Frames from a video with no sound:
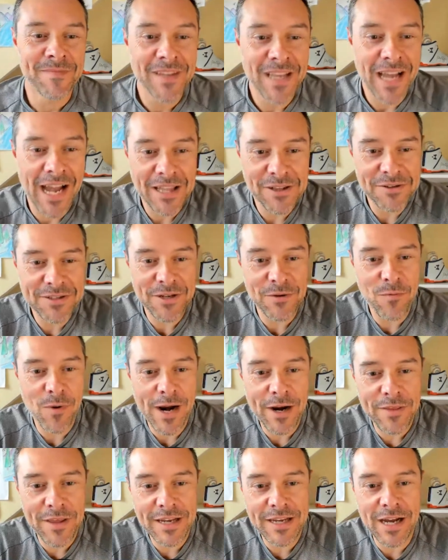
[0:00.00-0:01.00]
Kylo said,
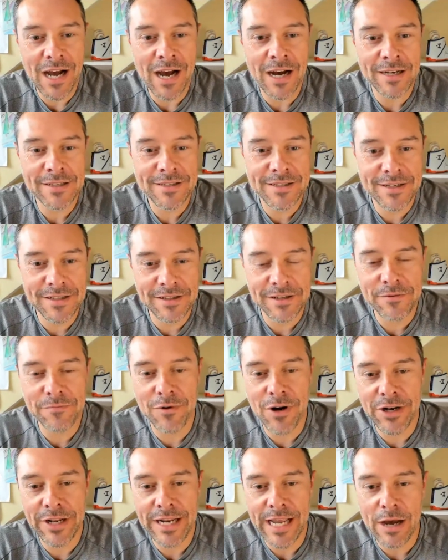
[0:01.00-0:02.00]
why are they constantly
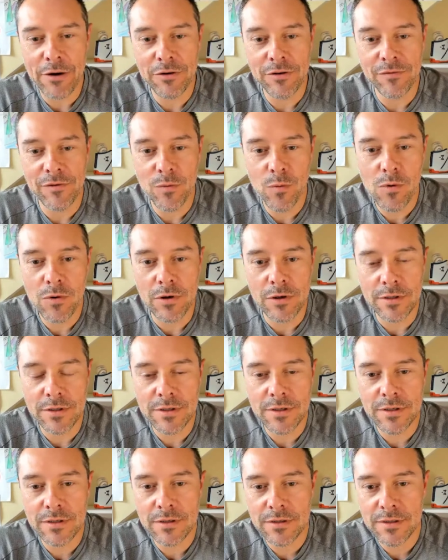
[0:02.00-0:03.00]
running out of
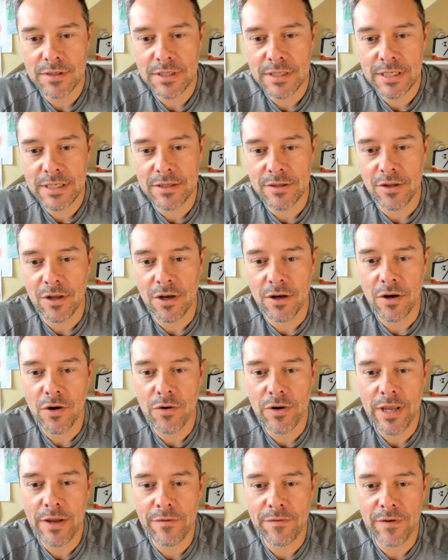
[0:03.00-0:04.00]
rewards? Season long.
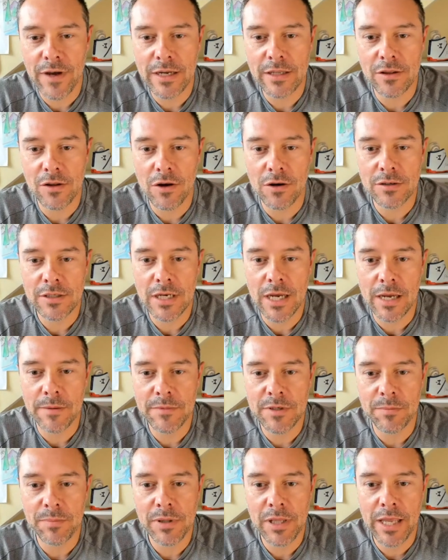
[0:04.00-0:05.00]
Okay, fine, long time
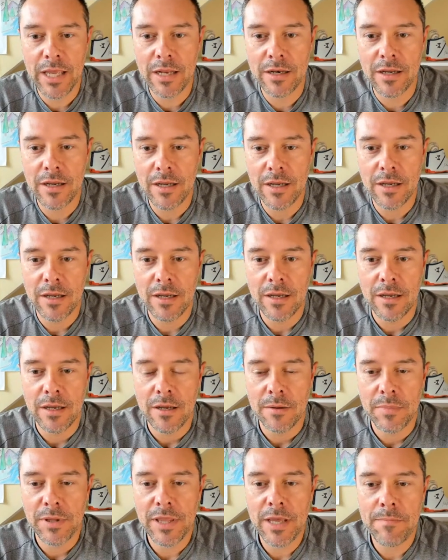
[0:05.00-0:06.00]
to plan.
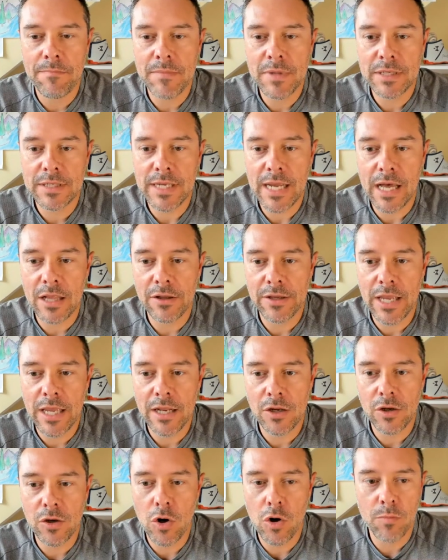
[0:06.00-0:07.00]
But then
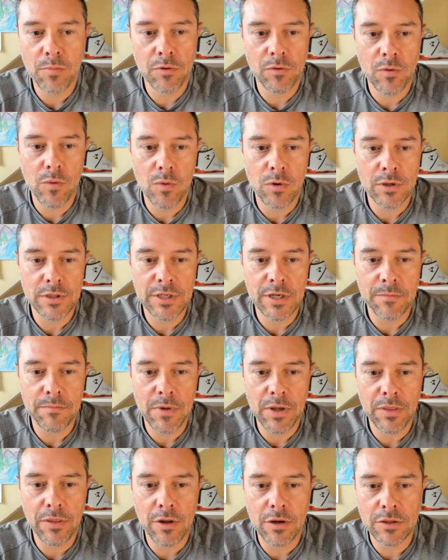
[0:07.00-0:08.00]
misallocating Copa rewards in a
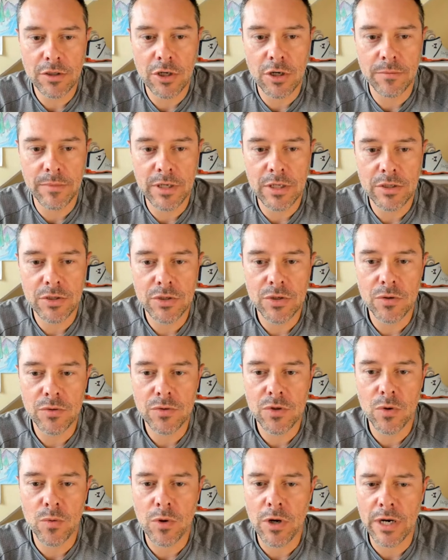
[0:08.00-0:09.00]
month-long tournament is so
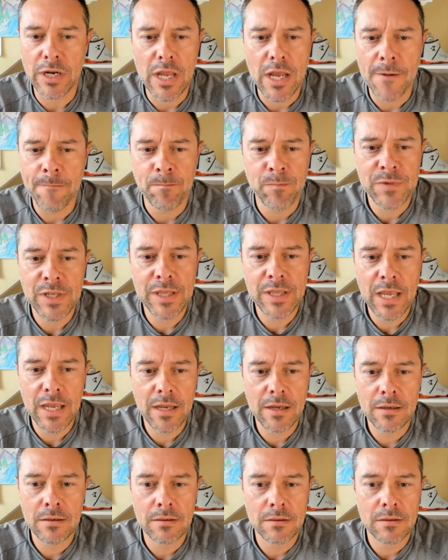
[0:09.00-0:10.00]
worrying. Did
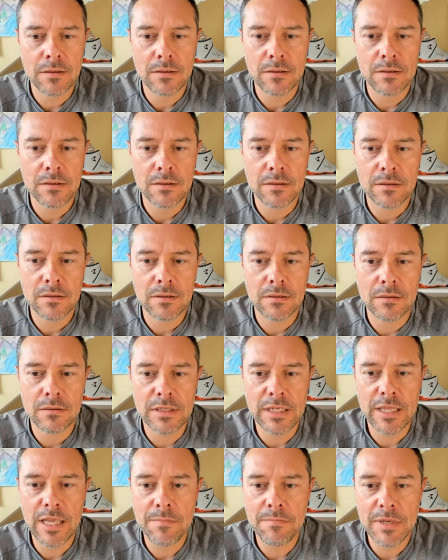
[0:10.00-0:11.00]
they
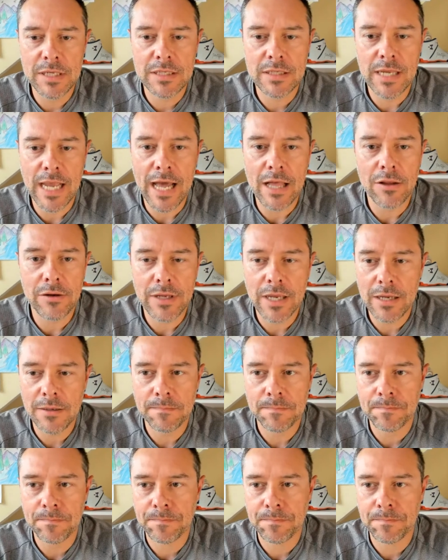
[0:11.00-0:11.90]
misallocate?